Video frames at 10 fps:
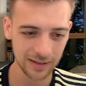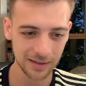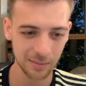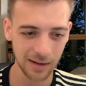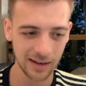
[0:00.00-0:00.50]
This
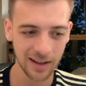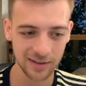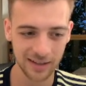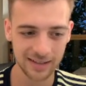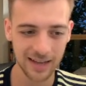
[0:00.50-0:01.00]
is my
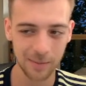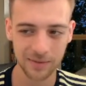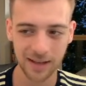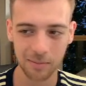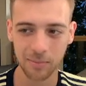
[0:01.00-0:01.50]
last
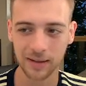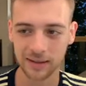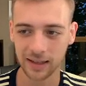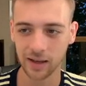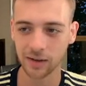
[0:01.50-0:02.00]
attempt at
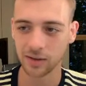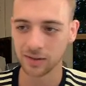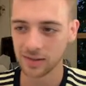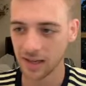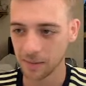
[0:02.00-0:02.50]
building a
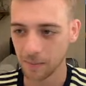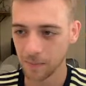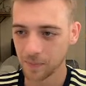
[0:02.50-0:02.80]
good team.